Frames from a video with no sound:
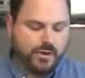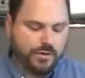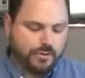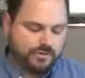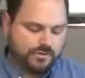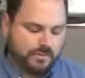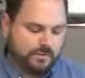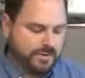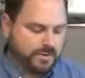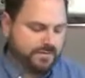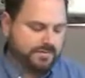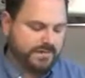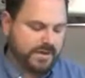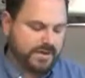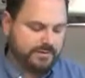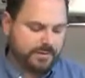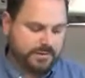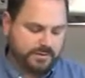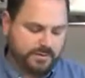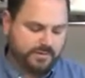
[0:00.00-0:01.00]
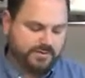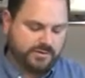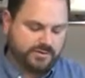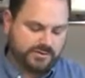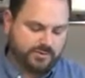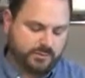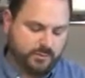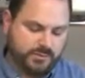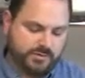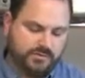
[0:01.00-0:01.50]
always a big favorite.
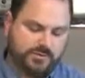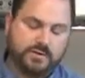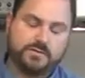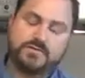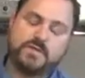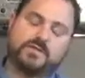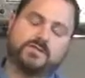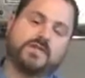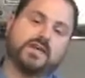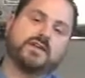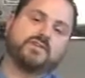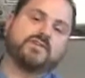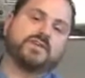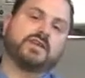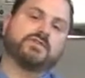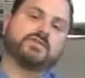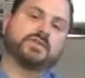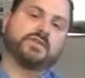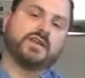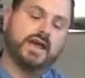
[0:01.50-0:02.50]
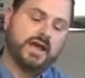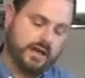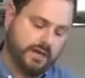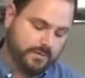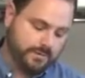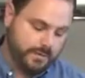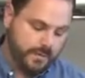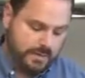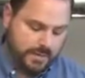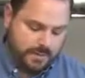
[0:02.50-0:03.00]
We serve this Thanksgiving
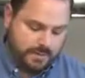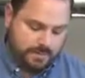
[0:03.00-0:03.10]
Day.